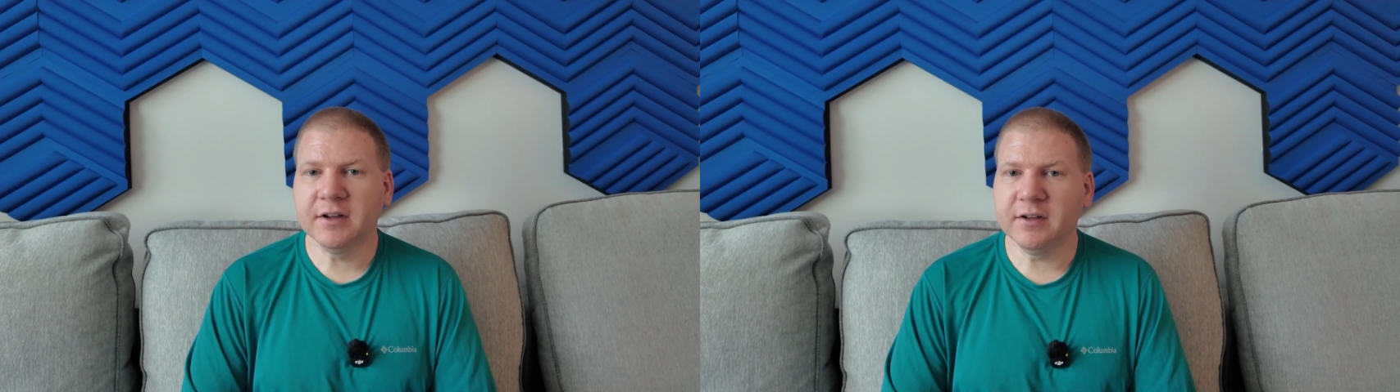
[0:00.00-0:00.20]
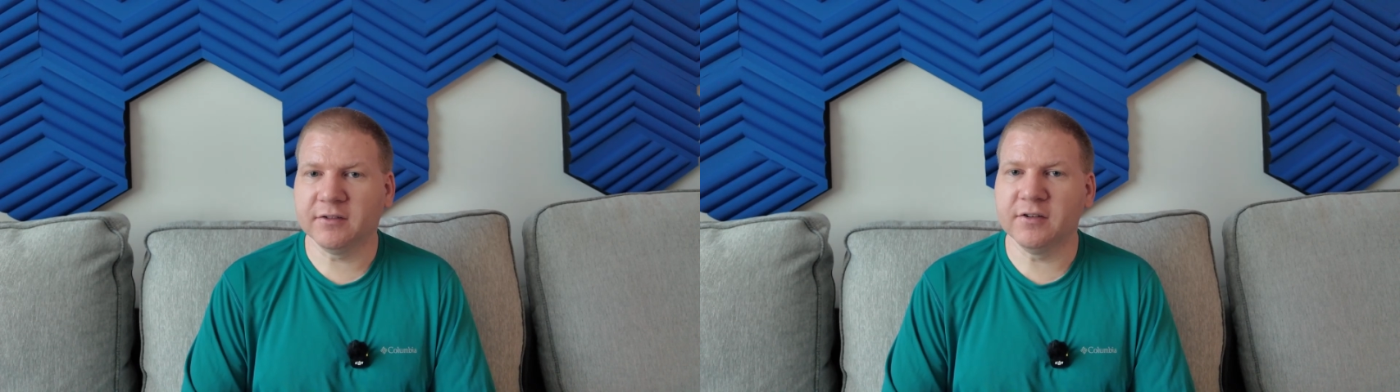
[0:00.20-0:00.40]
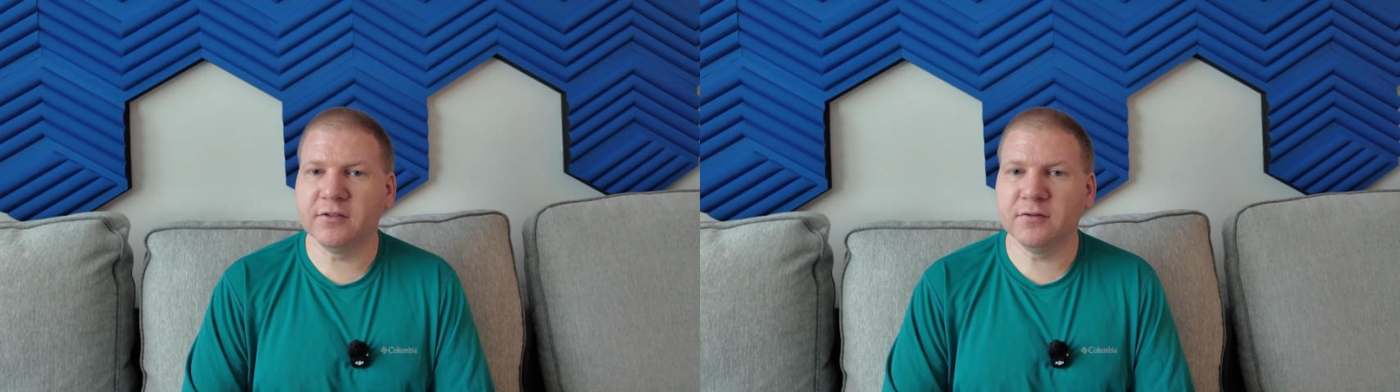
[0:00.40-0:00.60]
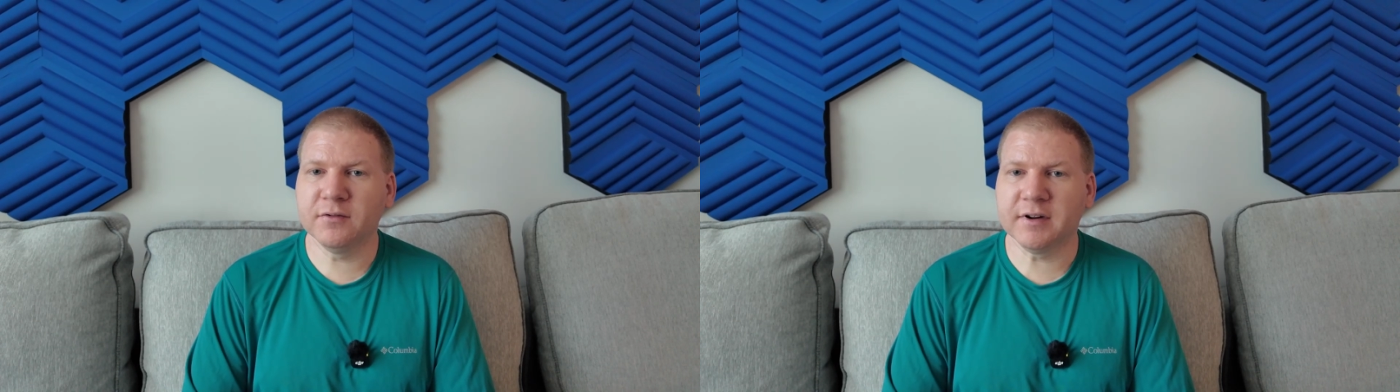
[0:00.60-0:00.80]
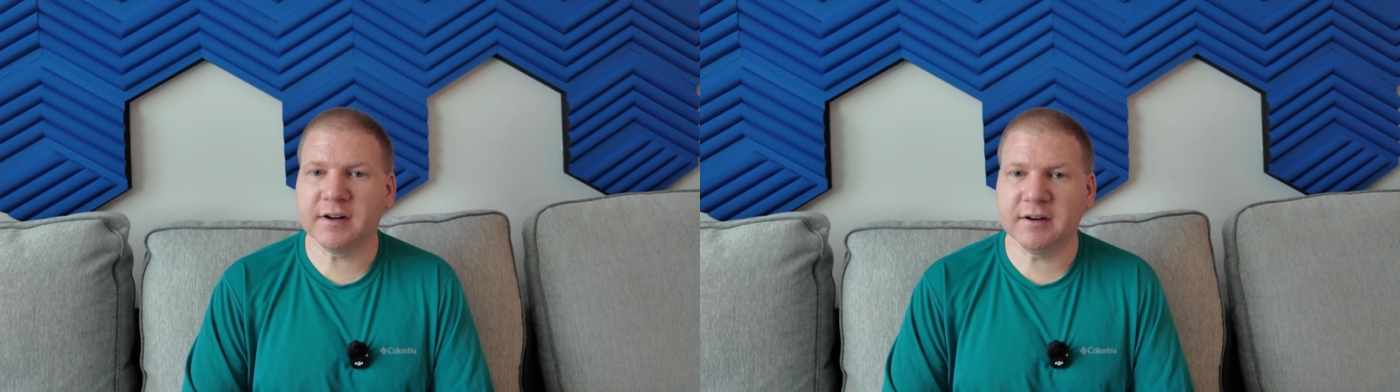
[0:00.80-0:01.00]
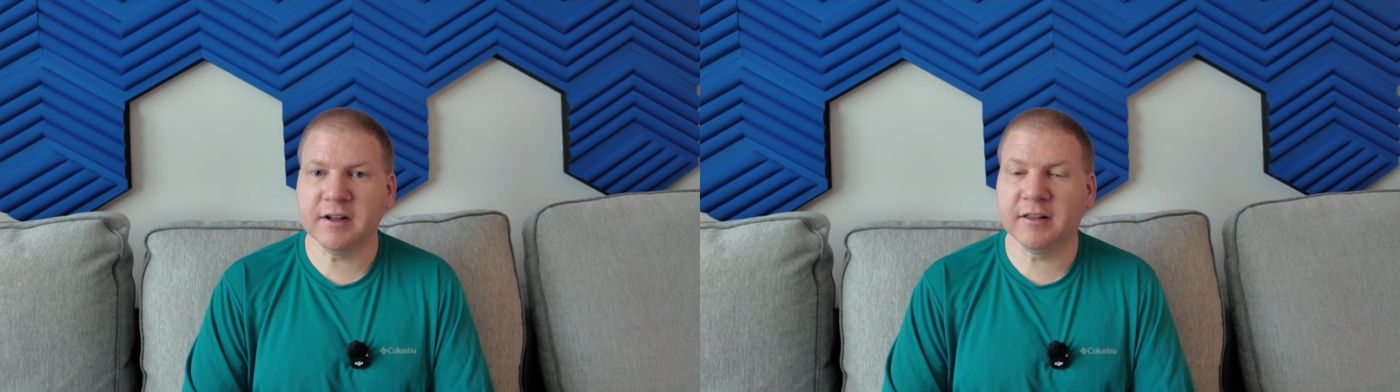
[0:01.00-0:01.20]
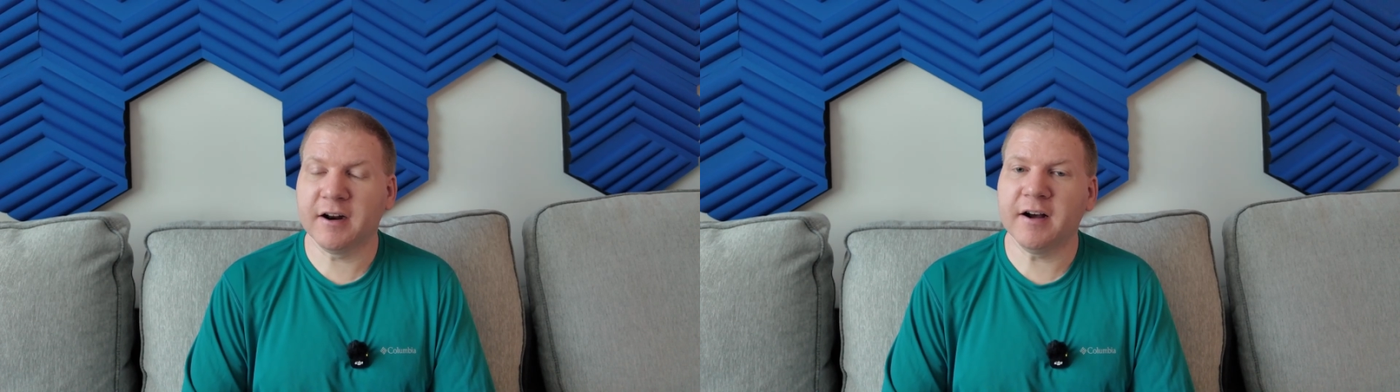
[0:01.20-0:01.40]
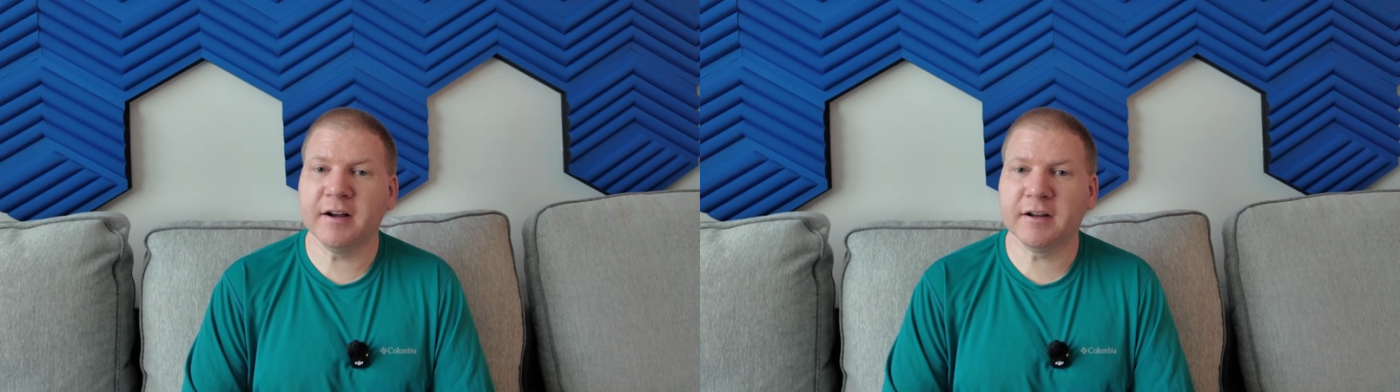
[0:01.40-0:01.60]
is to do a technique
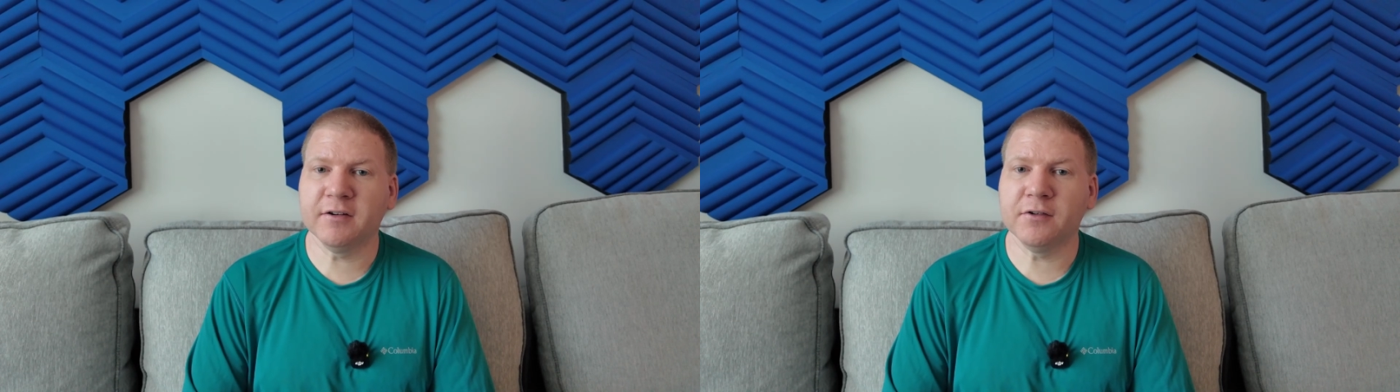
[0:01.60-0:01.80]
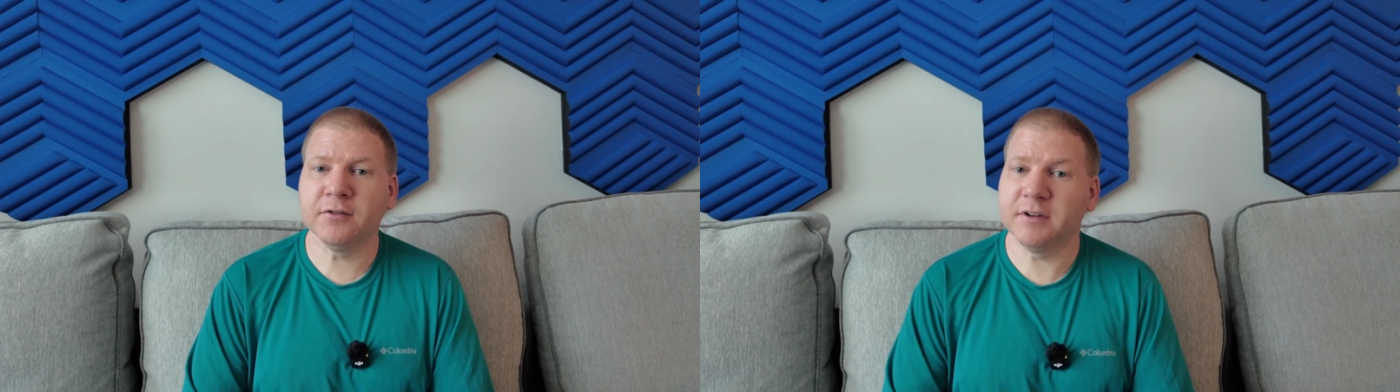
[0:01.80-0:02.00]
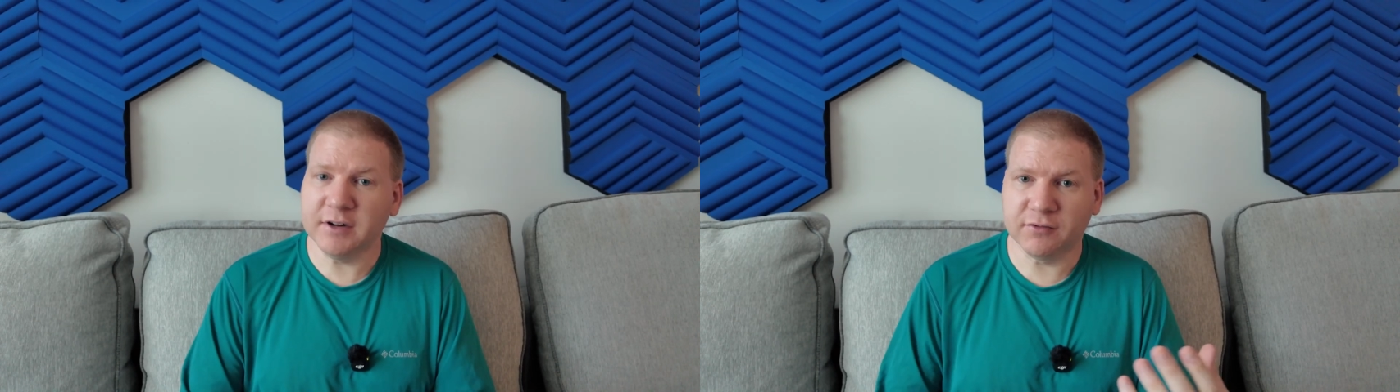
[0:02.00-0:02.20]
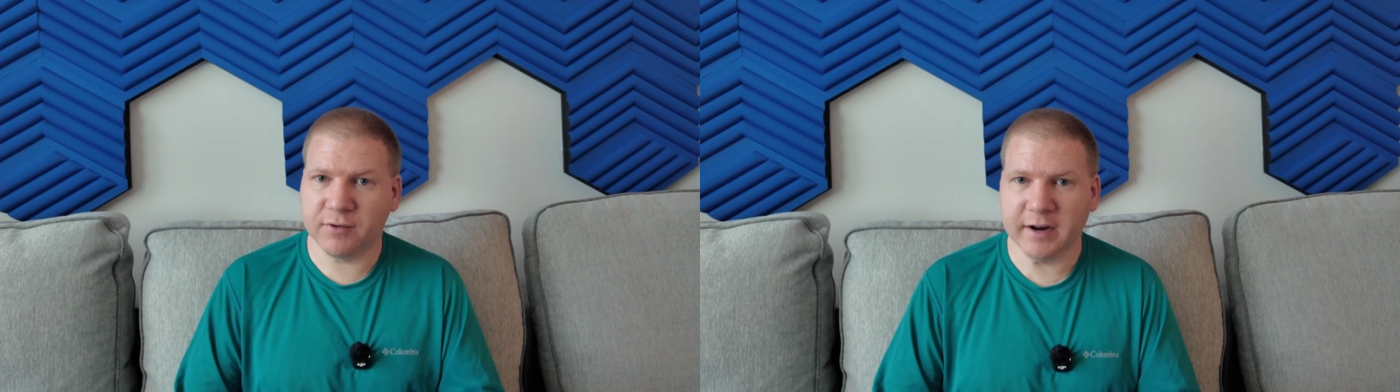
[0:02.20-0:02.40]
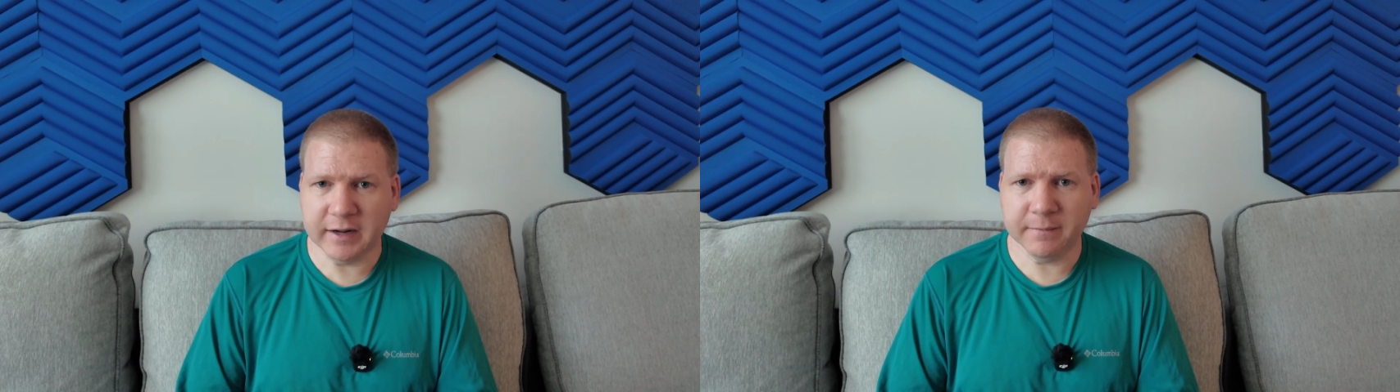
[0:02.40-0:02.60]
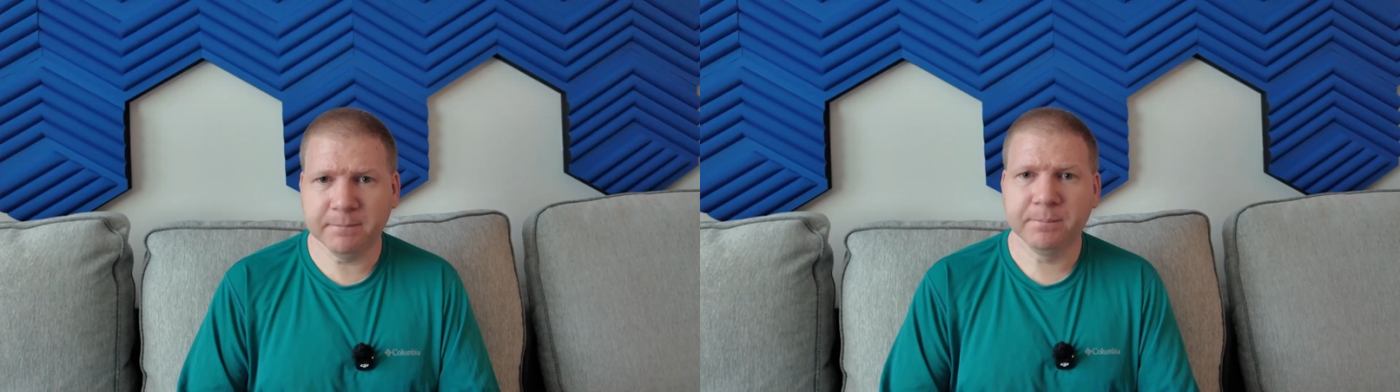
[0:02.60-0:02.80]
that I call detraining.